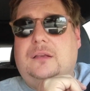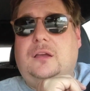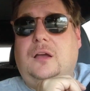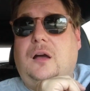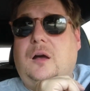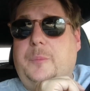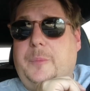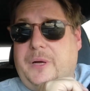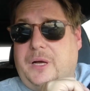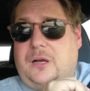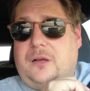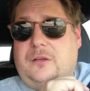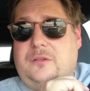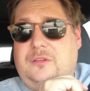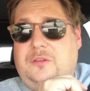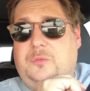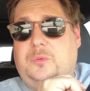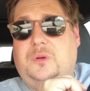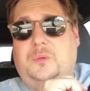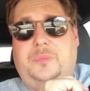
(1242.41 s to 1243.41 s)
car parks
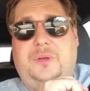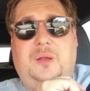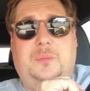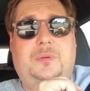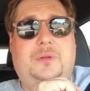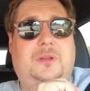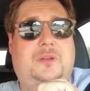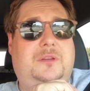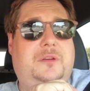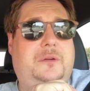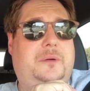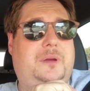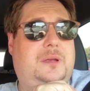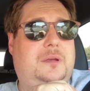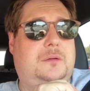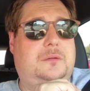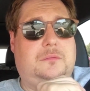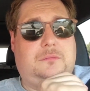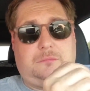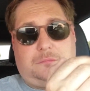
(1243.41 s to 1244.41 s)
is what people are doing
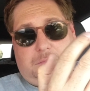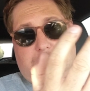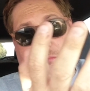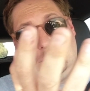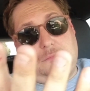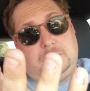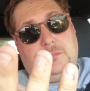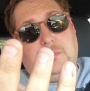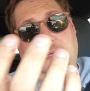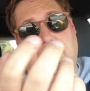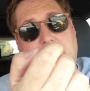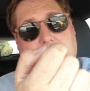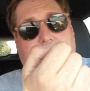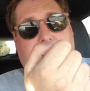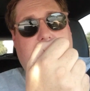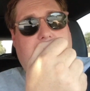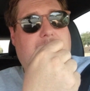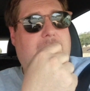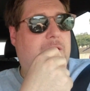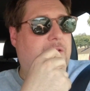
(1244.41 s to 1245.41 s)
in
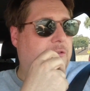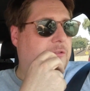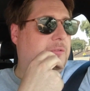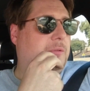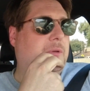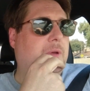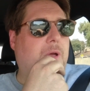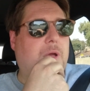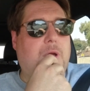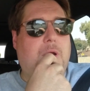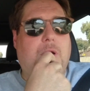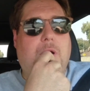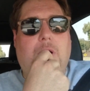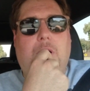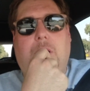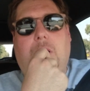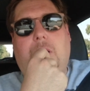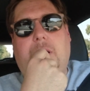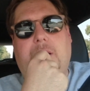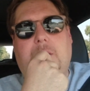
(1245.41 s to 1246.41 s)
that case.
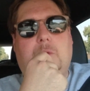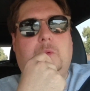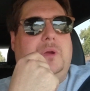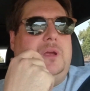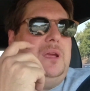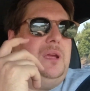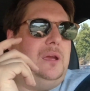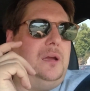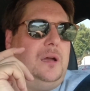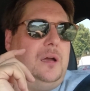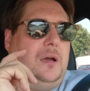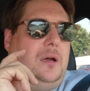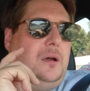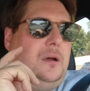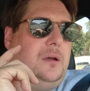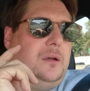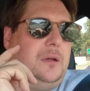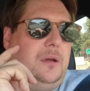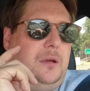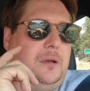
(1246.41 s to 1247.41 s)
Alright, we
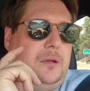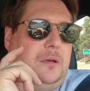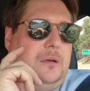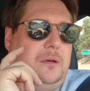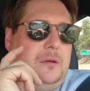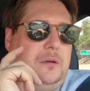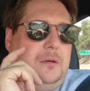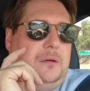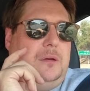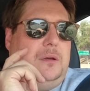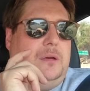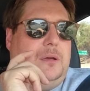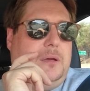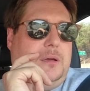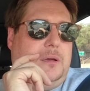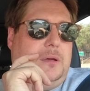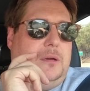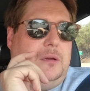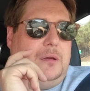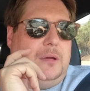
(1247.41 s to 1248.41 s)
are going to
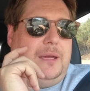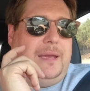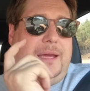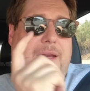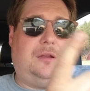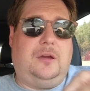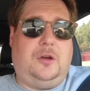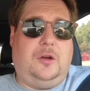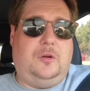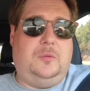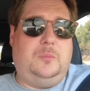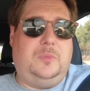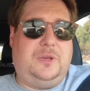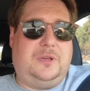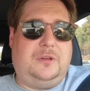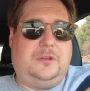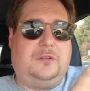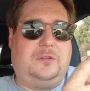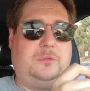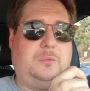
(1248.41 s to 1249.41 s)
head home
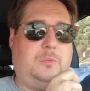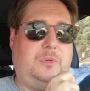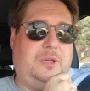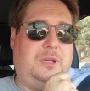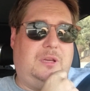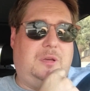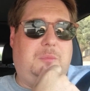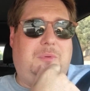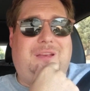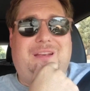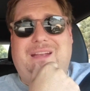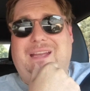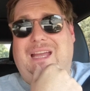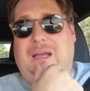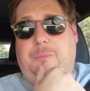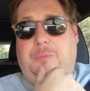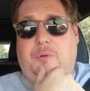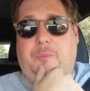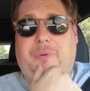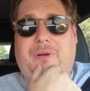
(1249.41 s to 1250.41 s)
because we're going to make
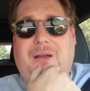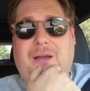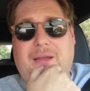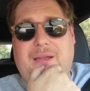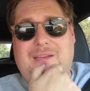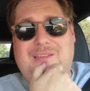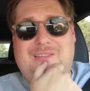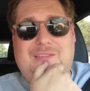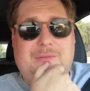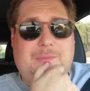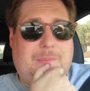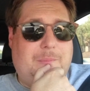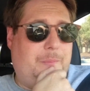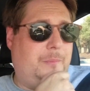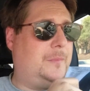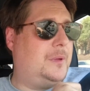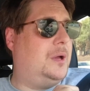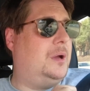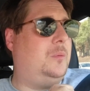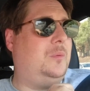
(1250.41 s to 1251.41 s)
apple pies.
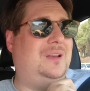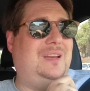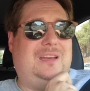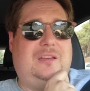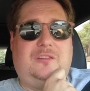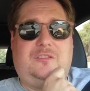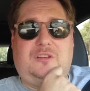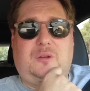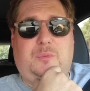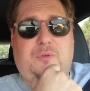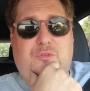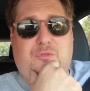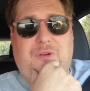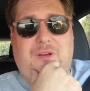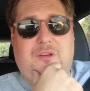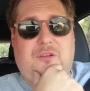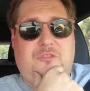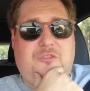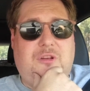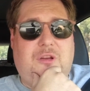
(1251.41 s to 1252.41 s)
We need to stop at
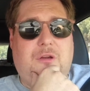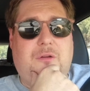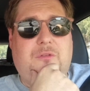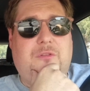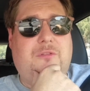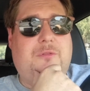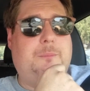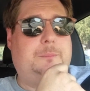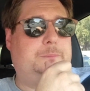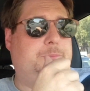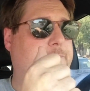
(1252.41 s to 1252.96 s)
Trader Joe's.